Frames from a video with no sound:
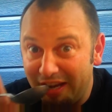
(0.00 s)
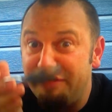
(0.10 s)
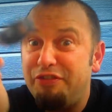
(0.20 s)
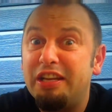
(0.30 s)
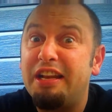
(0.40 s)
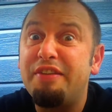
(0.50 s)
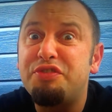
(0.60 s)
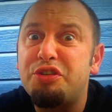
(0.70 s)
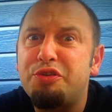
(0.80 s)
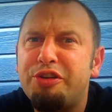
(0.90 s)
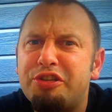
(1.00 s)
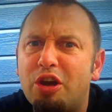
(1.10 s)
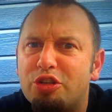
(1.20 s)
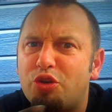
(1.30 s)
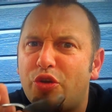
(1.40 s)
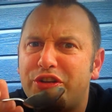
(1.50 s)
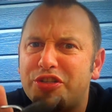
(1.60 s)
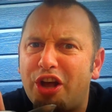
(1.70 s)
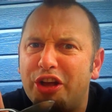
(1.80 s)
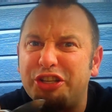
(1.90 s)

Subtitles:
If you love soy sauce.